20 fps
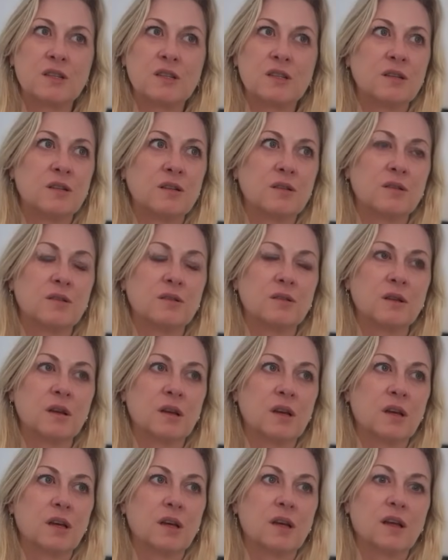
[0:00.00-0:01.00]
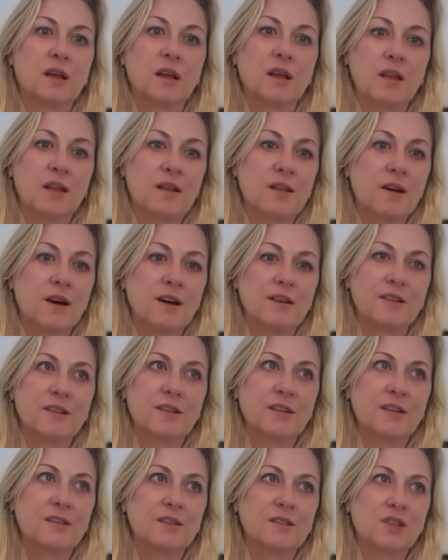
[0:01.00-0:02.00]
still thought
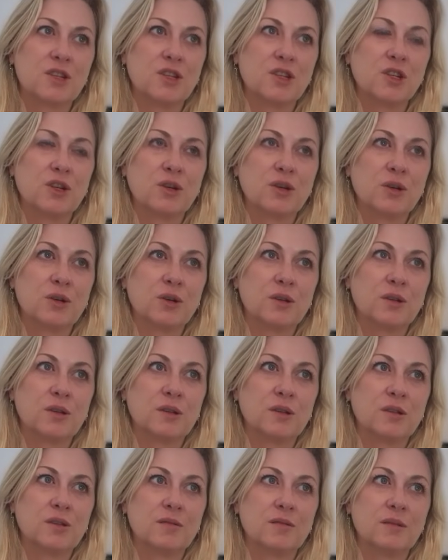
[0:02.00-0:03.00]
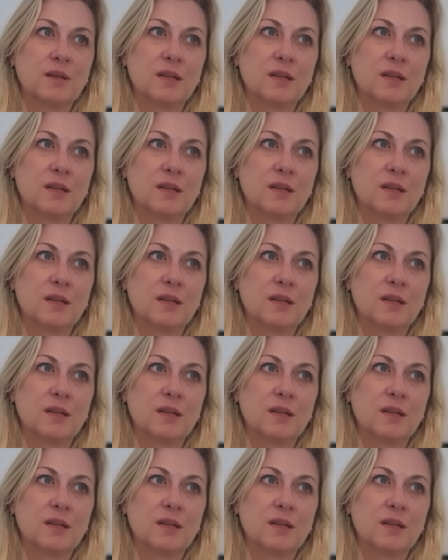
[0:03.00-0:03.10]
that she could